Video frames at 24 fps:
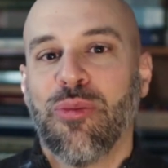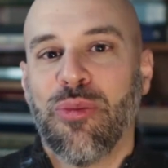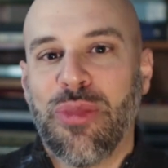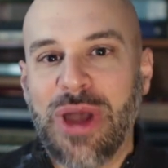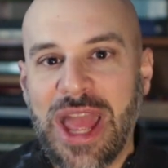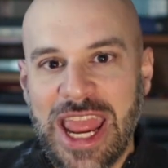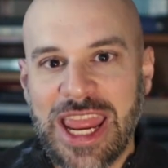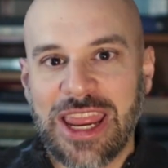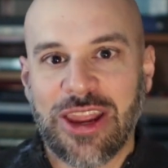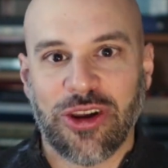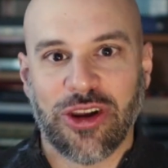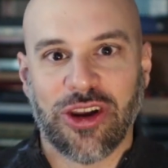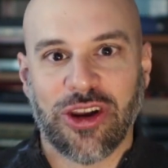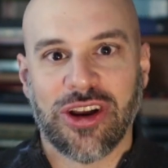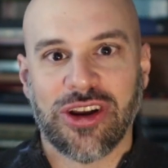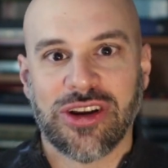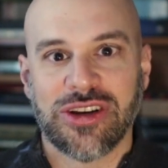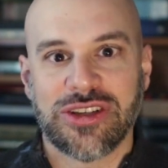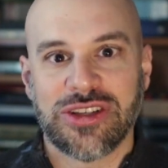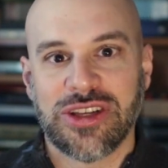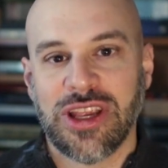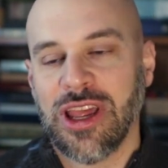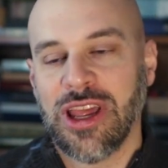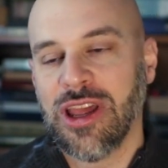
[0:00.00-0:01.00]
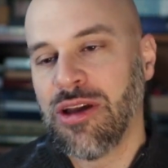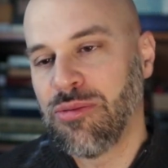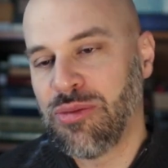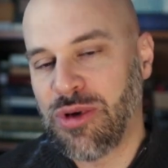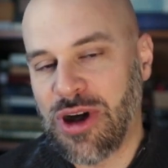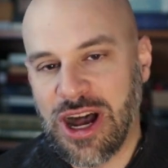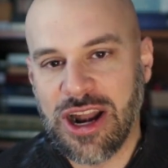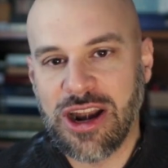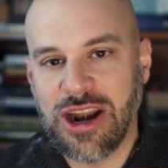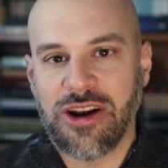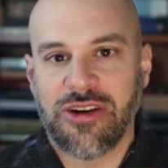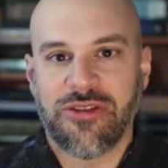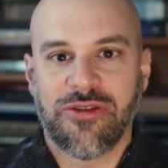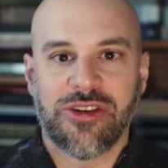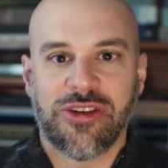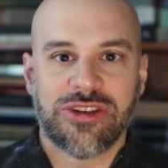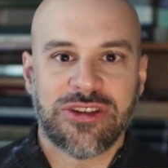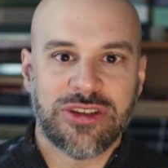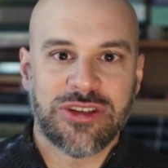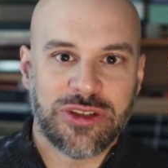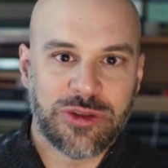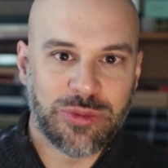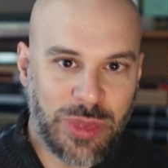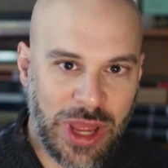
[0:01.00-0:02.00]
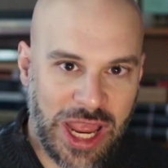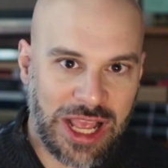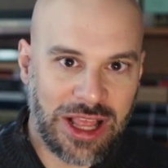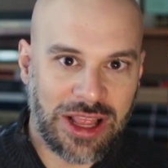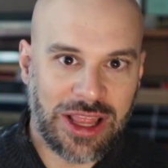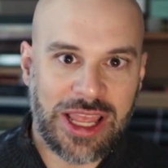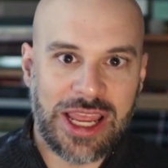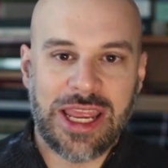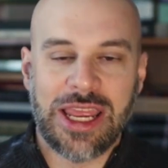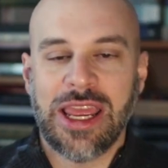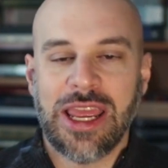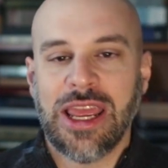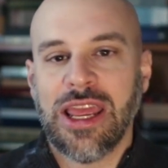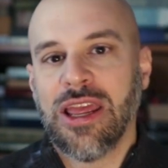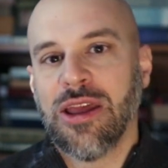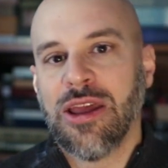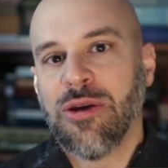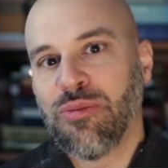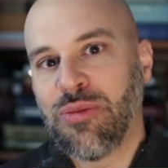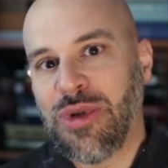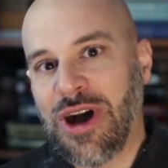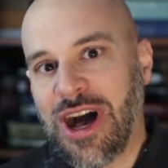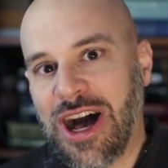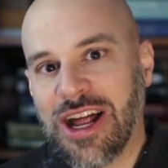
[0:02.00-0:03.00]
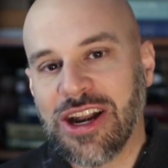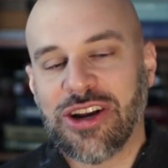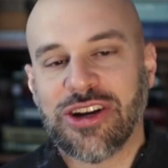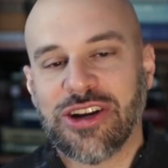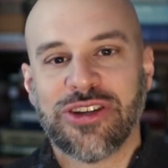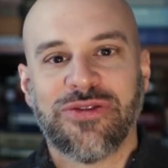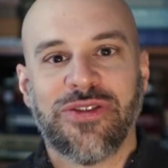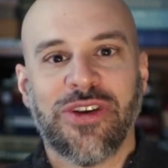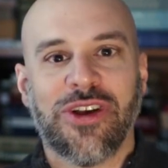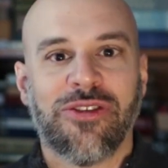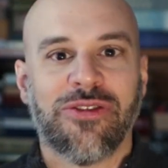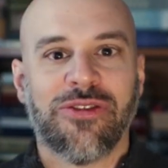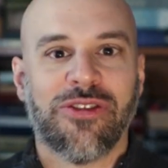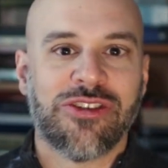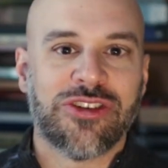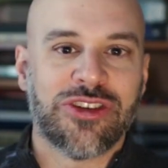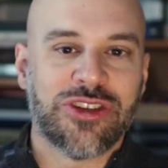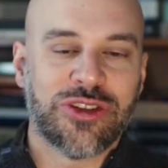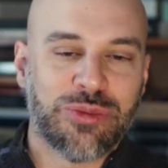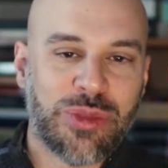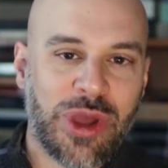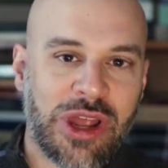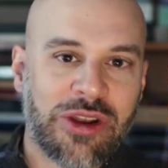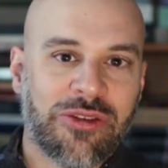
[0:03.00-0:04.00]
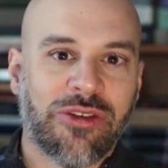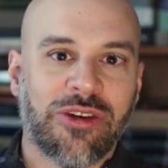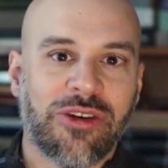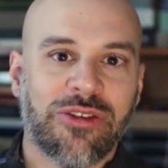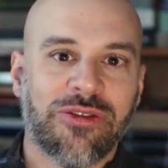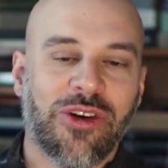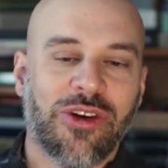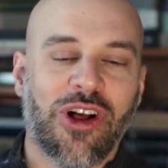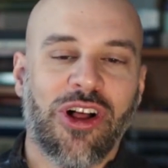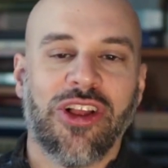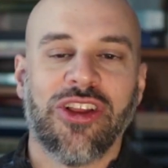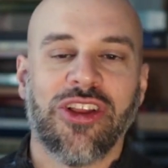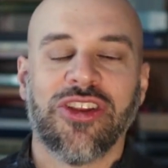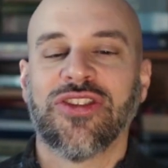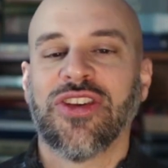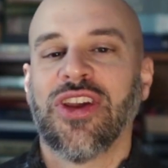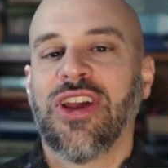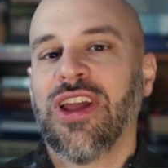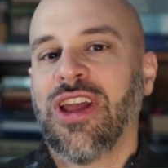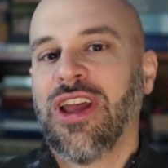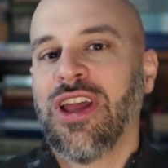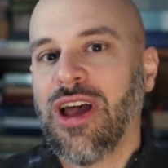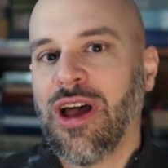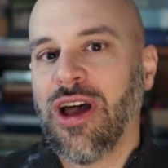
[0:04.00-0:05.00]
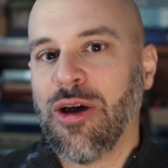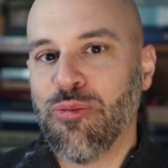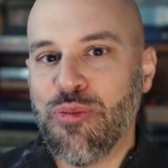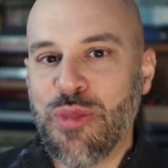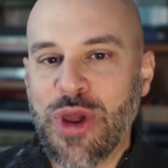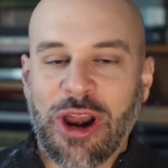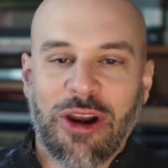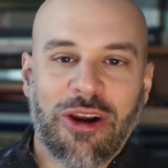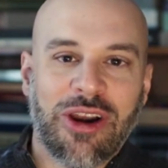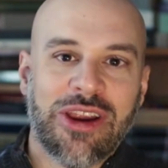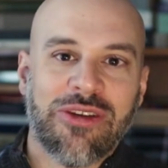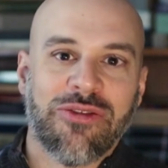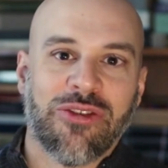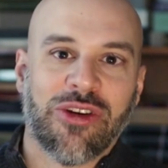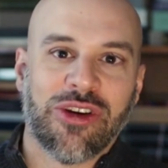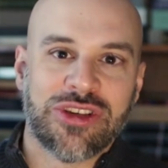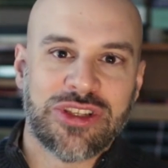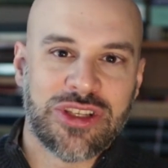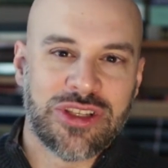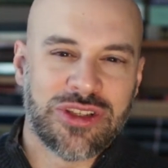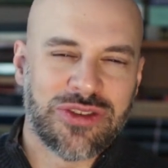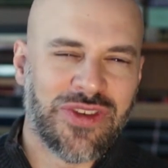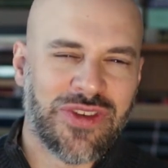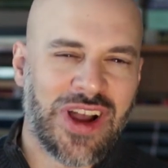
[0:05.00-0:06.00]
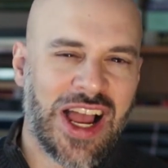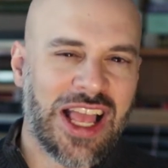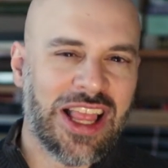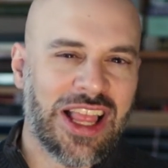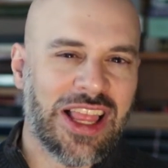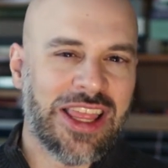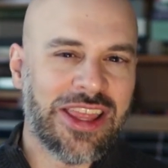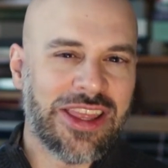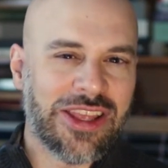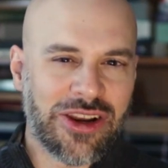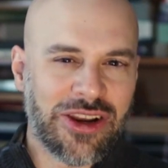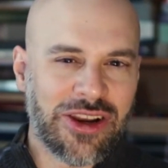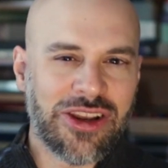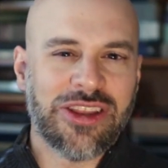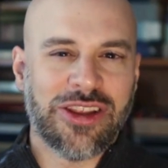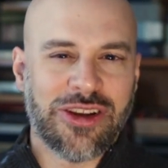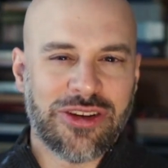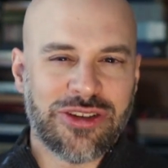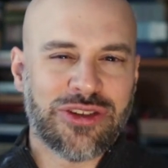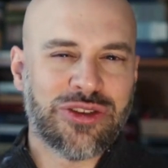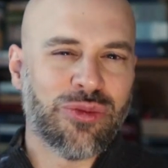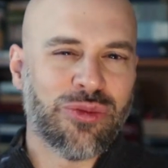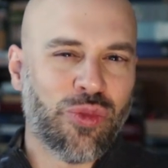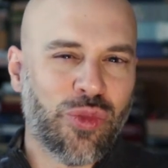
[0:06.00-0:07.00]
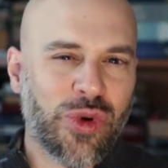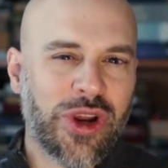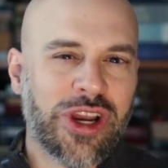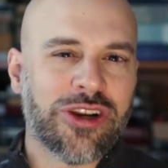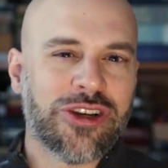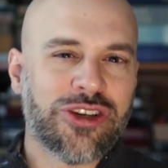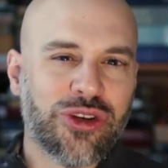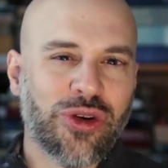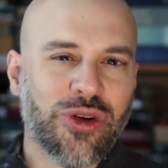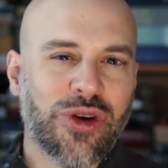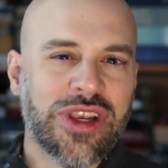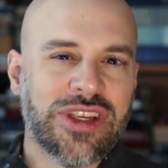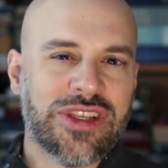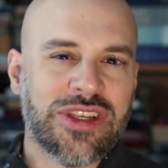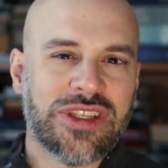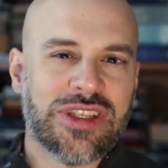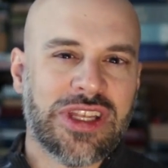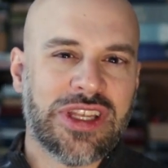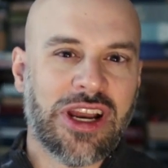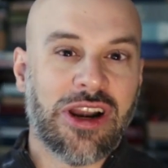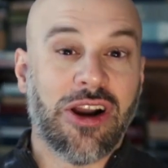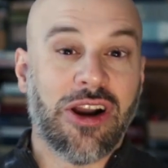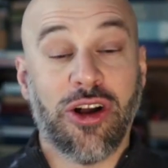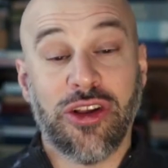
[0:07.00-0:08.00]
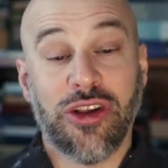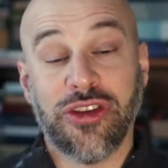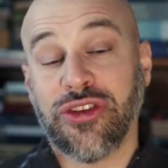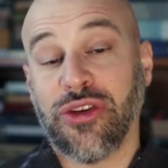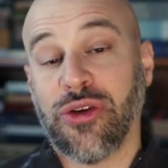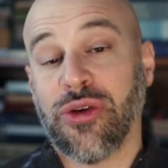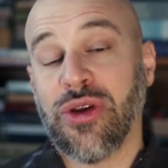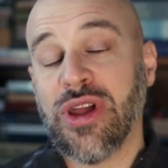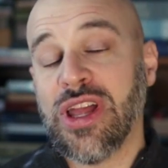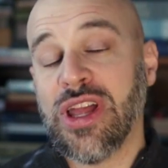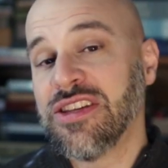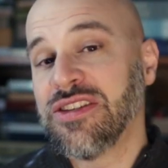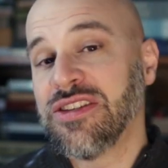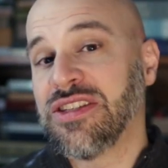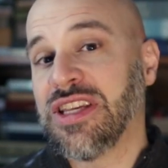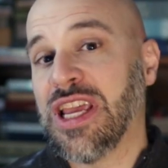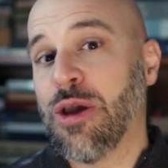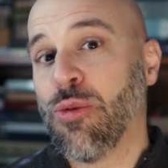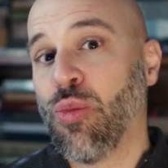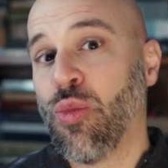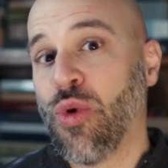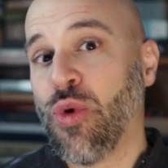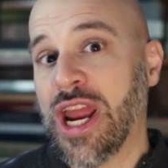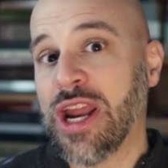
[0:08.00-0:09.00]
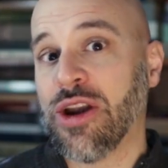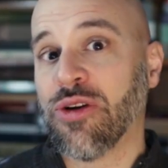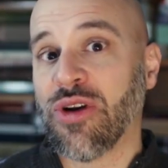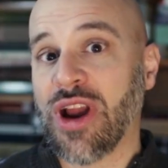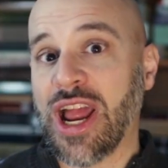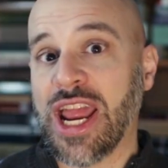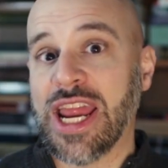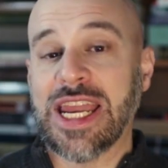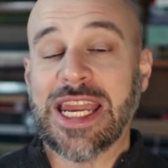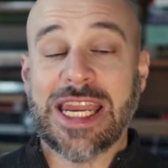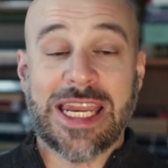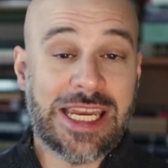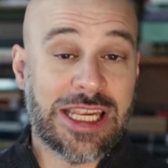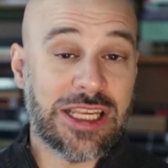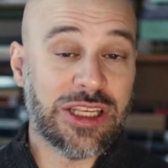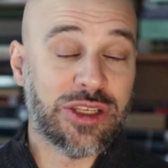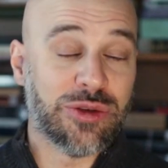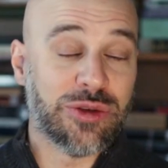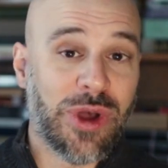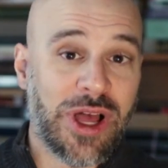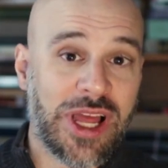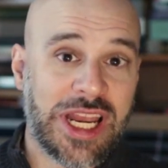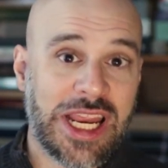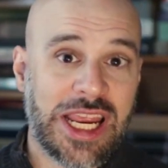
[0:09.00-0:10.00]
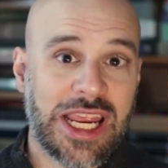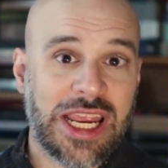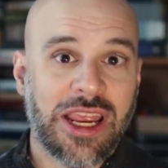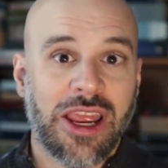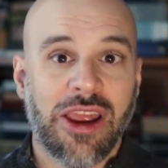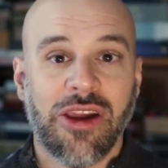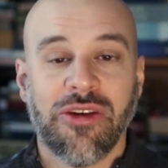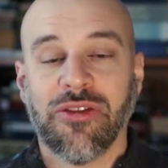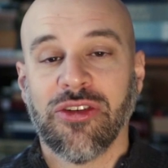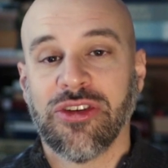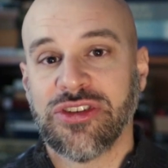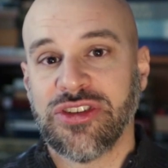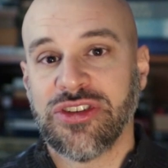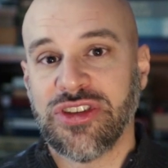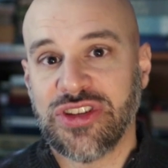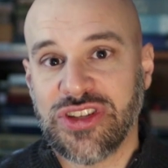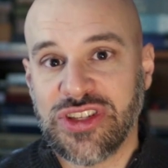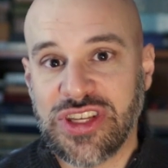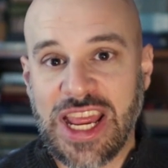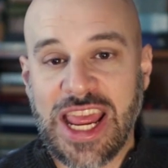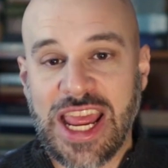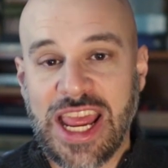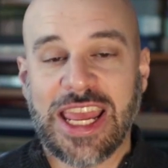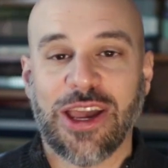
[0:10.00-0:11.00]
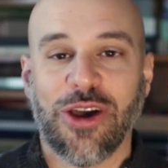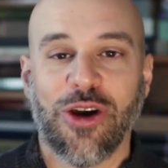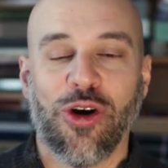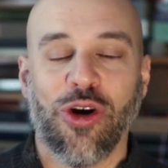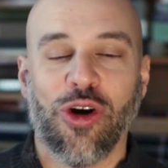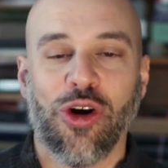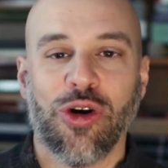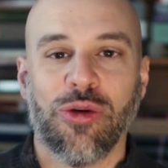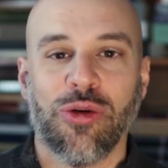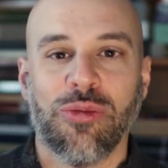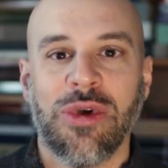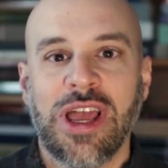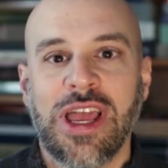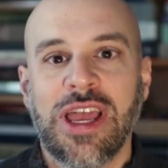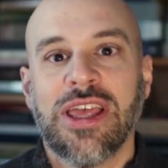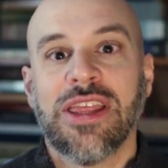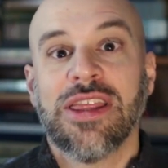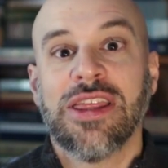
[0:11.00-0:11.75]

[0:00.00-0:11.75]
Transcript: bankers, Potter versus Bailey, Pottersville versus Bedford Falls, Mary versus Violet. There's some weird choices there. Also, Sam Wainwright and his money versus staying at home.